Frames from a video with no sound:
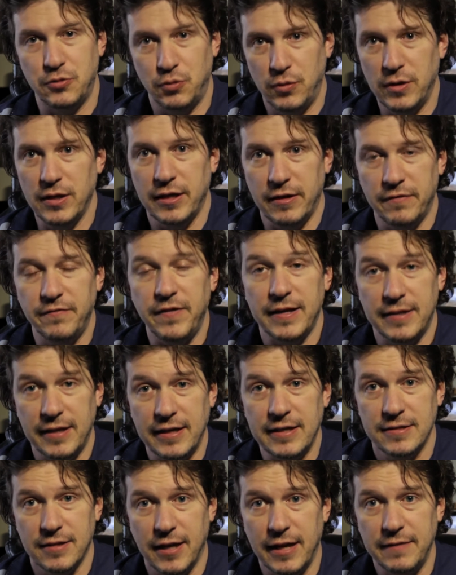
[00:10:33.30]
really
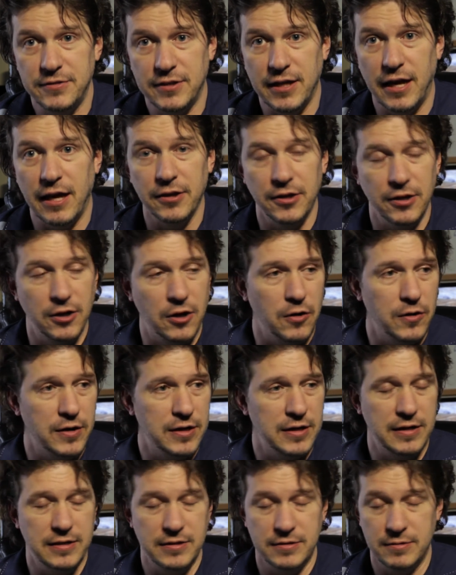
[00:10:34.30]
affecting his lifestyle. You know,
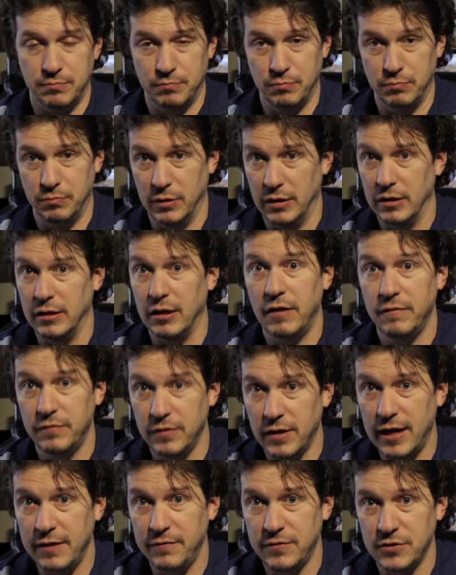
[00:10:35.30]
his
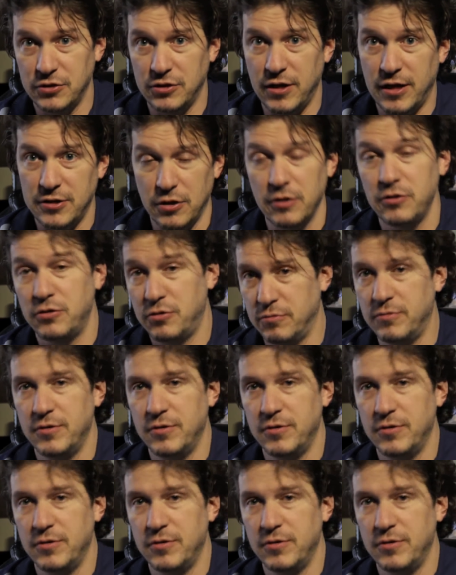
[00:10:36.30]
love life is not.